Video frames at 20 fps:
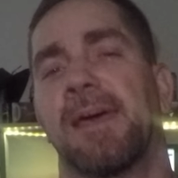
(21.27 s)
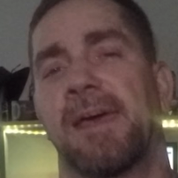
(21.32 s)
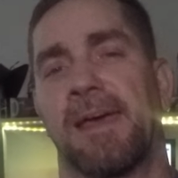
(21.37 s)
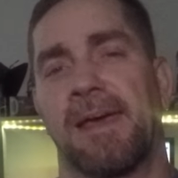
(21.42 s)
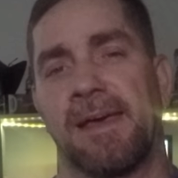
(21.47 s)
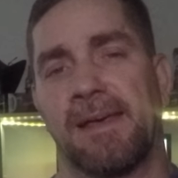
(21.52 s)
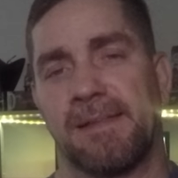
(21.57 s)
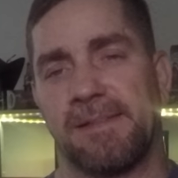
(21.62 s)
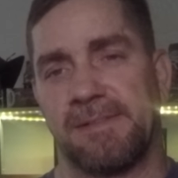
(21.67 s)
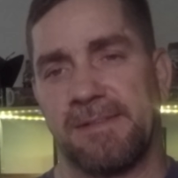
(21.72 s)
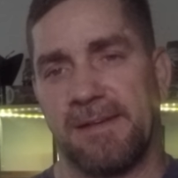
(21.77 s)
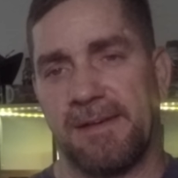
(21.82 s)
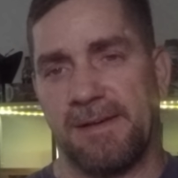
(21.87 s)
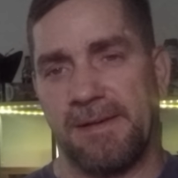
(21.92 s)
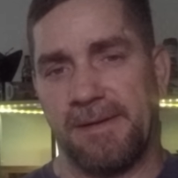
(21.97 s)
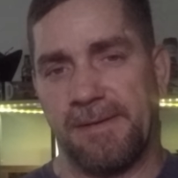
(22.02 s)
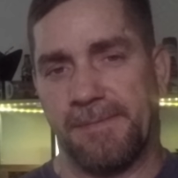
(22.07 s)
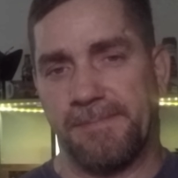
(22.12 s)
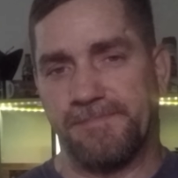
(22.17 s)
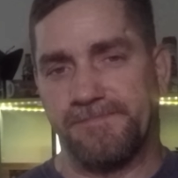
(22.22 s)
And
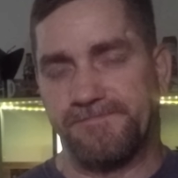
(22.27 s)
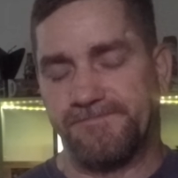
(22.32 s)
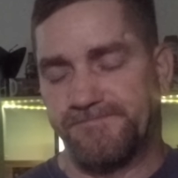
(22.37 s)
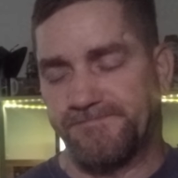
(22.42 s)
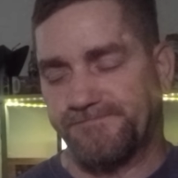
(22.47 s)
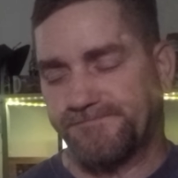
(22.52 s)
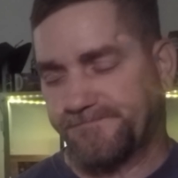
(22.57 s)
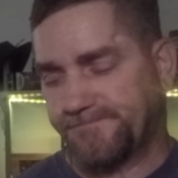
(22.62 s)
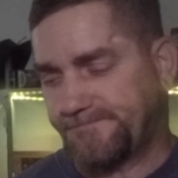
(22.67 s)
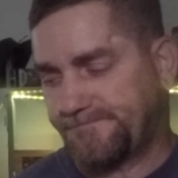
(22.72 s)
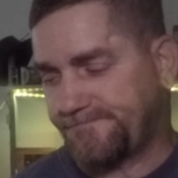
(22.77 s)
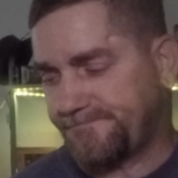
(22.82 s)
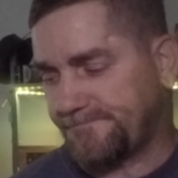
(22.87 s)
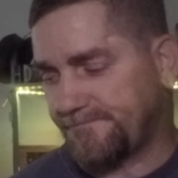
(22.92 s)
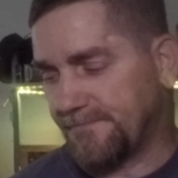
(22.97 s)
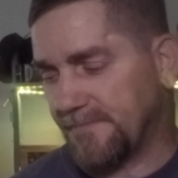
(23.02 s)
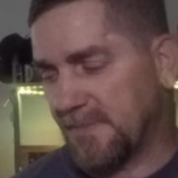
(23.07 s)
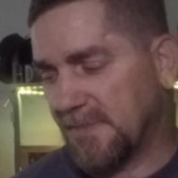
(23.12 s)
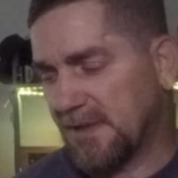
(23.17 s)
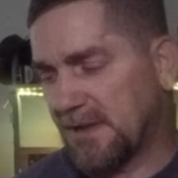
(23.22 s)
um,
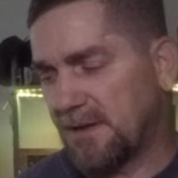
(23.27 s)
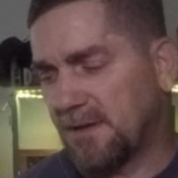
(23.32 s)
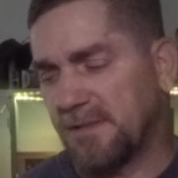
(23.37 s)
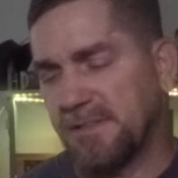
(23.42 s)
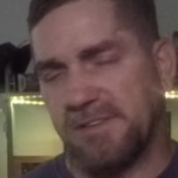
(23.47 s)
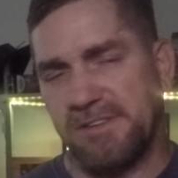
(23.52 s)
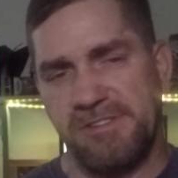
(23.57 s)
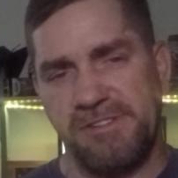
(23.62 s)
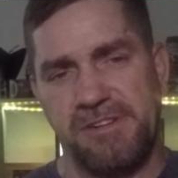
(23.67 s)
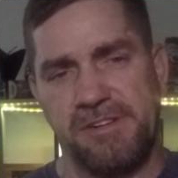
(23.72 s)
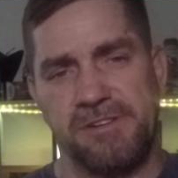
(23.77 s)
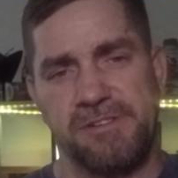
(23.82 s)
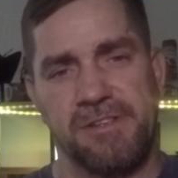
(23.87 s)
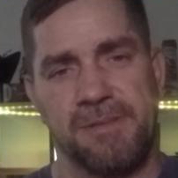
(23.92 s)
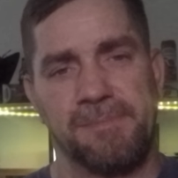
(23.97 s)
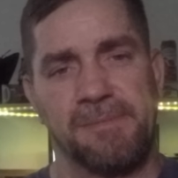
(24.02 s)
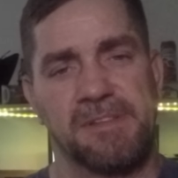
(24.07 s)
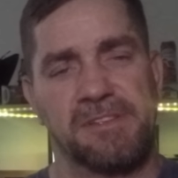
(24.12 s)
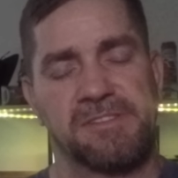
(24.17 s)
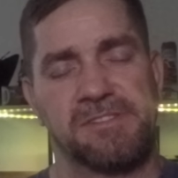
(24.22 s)
all these years
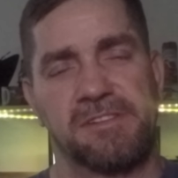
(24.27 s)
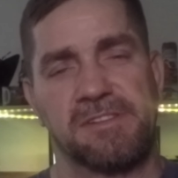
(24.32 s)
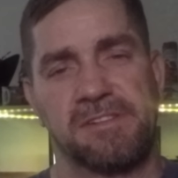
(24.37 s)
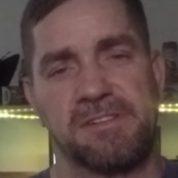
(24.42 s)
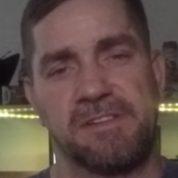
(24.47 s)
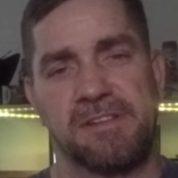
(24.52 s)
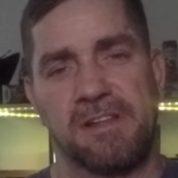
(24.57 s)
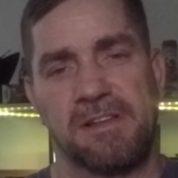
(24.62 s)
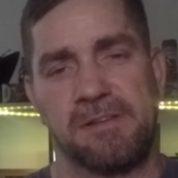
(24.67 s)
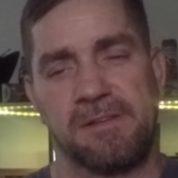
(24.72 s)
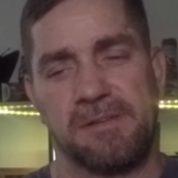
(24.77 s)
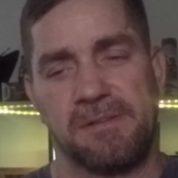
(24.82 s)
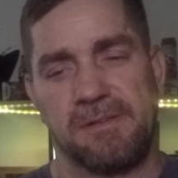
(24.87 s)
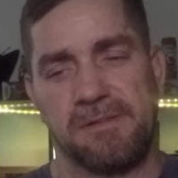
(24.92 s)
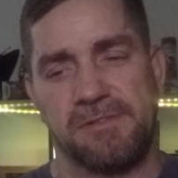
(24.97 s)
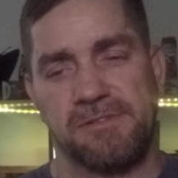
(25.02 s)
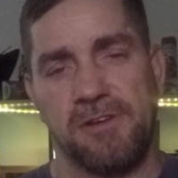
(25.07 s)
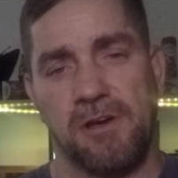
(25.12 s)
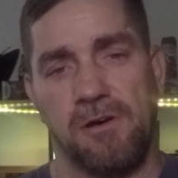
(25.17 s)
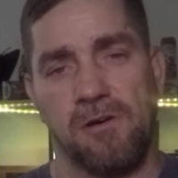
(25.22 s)
I've been sitting in a
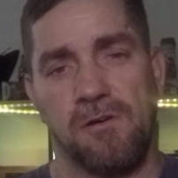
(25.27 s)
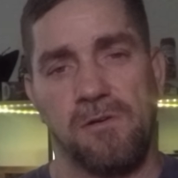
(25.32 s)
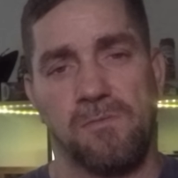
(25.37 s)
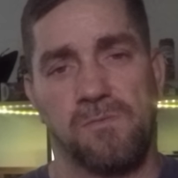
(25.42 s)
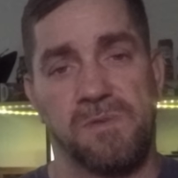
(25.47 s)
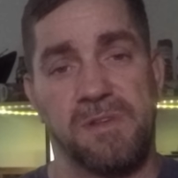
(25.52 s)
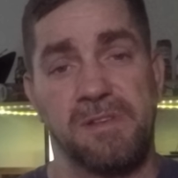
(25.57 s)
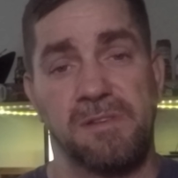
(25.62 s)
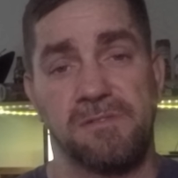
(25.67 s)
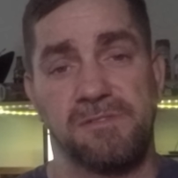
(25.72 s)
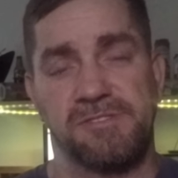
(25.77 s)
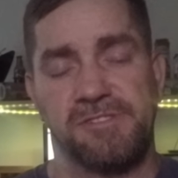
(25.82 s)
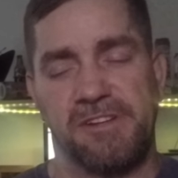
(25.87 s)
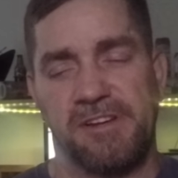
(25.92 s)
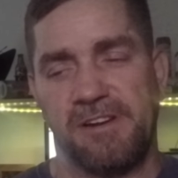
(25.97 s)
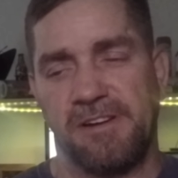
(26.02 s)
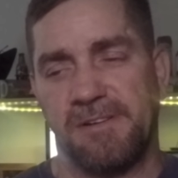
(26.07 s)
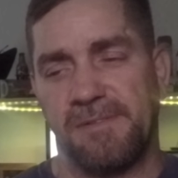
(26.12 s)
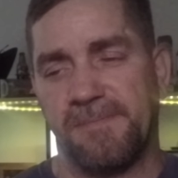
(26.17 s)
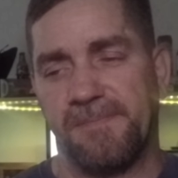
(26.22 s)
tall
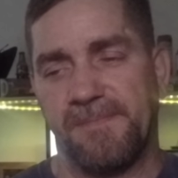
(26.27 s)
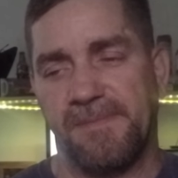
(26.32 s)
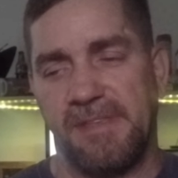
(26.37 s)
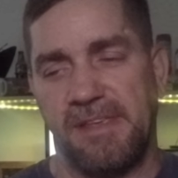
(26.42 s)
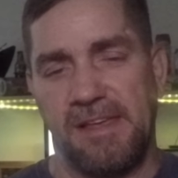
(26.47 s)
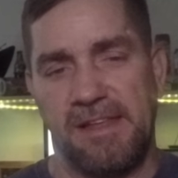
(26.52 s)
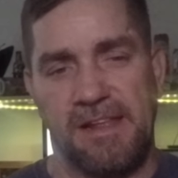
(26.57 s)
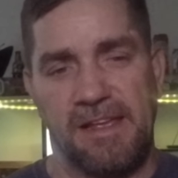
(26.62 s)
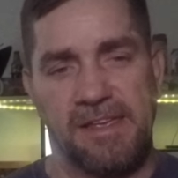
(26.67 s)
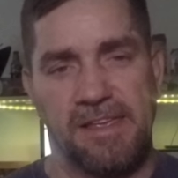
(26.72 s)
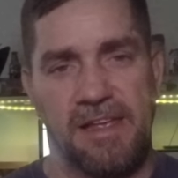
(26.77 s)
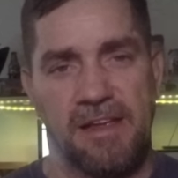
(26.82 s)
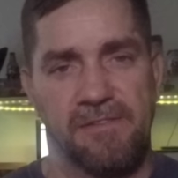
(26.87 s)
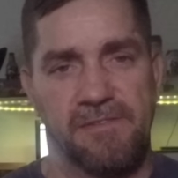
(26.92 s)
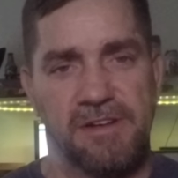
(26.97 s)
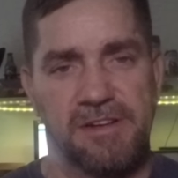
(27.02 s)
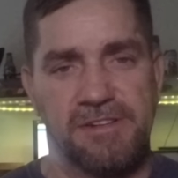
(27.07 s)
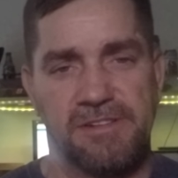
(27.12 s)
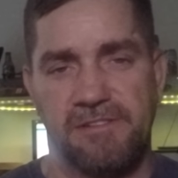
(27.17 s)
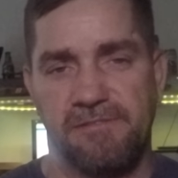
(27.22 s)
wheelchair and I can't
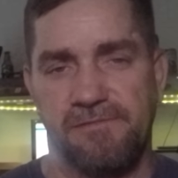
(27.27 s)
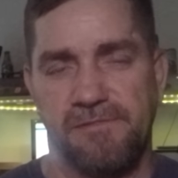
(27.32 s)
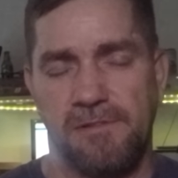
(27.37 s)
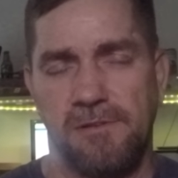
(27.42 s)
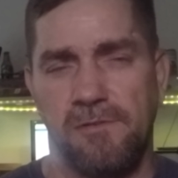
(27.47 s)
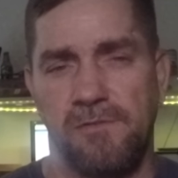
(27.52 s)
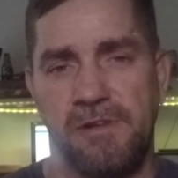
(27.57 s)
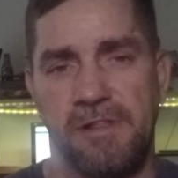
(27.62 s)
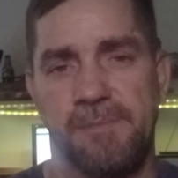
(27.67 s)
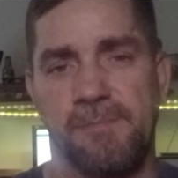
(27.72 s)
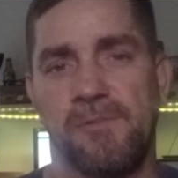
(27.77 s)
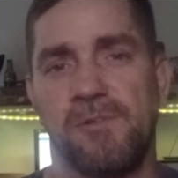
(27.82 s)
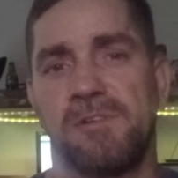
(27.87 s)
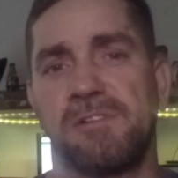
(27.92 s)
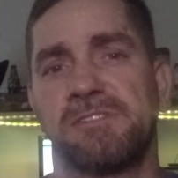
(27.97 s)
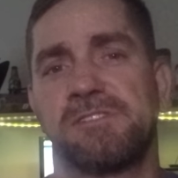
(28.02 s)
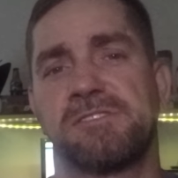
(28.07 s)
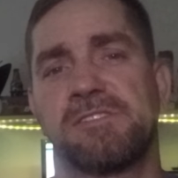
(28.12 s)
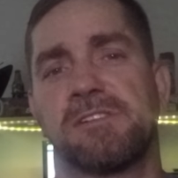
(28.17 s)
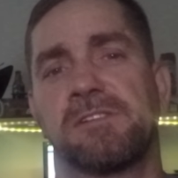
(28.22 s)
reach the floor
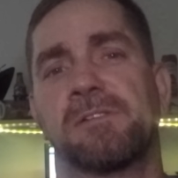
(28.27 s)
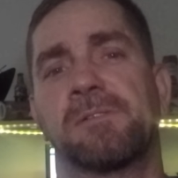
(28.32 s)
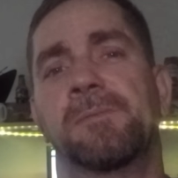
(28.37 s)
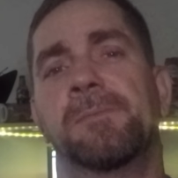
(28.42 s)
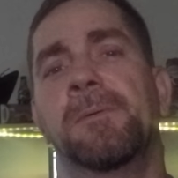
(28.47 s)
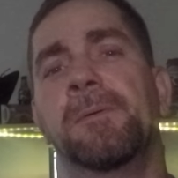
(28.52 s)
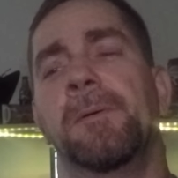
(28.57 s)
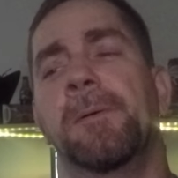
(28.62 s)
anymore. So